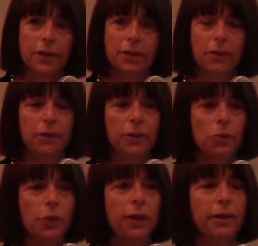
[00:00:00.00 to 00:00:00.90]
So,
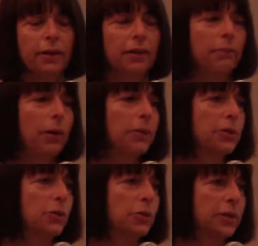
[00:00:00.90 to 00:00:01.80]
we, in the public
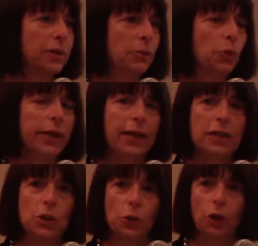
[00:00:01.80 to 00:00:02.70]
school system, we
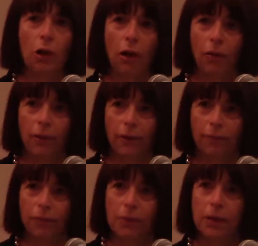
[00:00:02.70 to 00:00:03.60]
can't do it all.
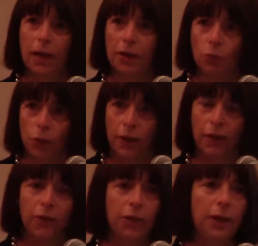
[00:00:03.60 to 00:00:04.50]
I mean, I
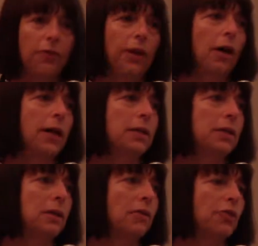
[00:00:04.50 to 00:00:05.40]
really think the
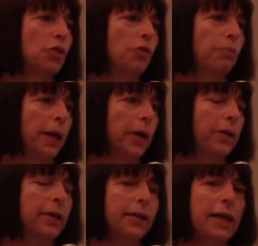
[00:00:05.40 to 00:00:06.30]
idea of sort of
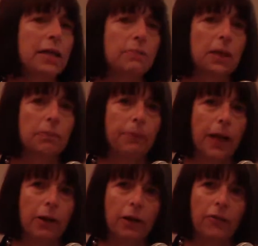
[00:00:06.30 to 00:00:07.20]
parent engagement and
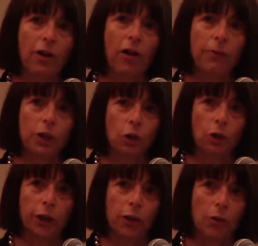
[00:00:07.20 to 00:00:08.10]
parent involvement
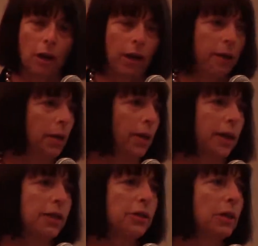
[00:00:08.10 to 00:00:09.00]
earlier on
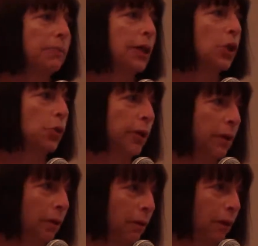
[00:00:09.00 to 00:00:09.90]
is going to be
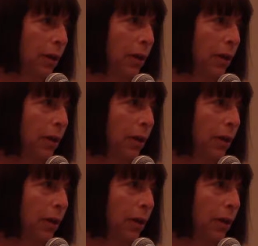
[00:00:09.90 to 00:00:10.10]
critical